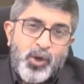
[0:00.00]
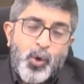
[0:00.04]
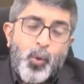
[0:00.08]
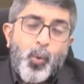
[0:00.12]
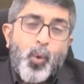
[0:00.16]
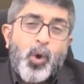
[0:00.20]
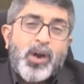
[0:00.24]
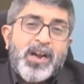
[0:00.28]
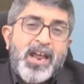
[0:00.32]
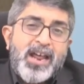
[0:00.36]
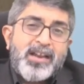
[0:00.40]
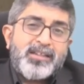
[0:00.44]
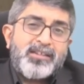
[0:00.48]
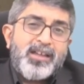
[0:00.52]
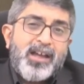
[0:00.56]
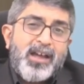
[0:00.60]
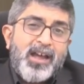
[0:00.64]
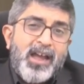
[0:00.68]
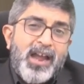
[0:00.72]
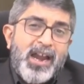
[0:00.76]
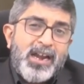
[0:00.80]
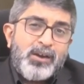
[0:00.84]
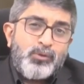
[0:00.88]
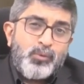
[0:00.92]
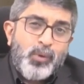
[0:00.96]
What are
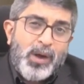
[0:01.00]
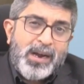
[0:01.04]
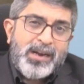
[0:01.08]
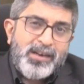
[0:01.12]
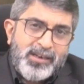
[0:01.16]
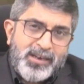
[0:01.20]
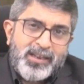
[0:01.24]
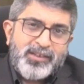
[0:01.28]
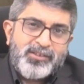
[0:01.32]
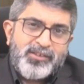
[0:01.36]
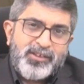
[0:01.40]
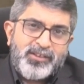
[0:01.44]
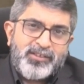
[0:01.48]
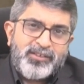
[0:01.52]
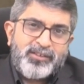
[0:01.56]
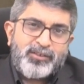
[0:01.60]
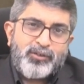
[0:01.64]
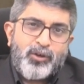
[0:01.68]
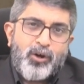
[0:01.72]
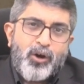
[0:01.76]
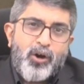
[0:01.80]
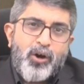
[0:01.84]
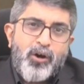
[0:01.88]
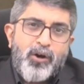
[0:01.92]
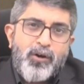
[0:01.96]
the advantages
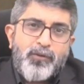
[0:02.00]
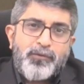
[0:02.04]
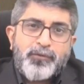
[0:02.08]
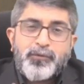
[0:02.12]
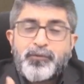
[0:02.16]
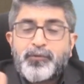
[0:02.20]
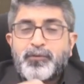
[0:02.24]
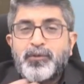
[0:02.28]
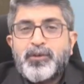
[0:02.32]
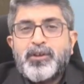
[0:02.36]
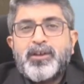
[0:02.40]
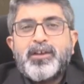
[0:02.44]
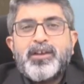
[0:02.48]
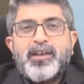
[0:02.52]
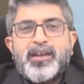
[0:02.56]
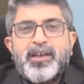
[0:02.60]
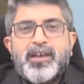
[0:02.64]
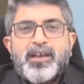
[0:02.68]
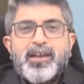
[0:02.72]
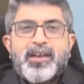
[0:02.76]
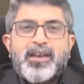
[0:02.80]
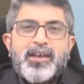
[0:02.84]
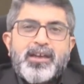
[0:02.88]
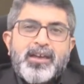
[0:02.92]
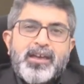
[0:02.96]
of
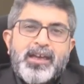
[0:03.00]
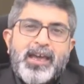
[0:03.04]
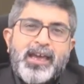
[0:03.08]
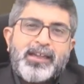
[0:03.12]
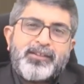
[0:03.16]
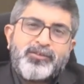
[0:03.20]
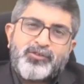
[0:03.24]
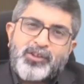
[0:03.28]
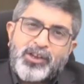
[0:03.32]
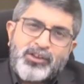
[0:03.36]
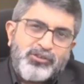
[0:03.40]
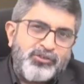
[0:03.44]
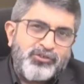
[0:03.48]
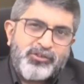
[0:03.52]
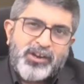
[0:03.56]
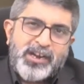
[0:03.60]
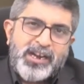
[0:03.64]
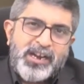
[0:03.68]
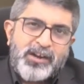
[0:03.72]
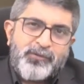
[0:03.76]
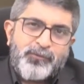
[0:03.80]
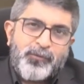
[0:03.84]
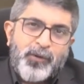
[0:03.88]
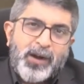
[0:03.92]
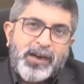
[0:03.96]
exchange
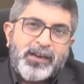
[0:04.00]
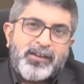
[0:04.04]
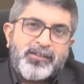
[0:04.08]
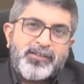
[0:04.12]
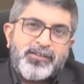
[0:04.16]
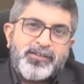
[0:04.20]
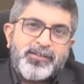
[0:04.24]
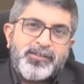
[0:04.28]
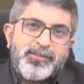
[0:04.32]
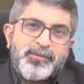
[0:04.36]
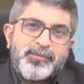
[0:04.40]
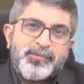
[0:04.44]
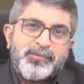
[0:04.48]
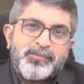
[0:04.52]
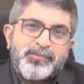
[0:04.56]
traded funds?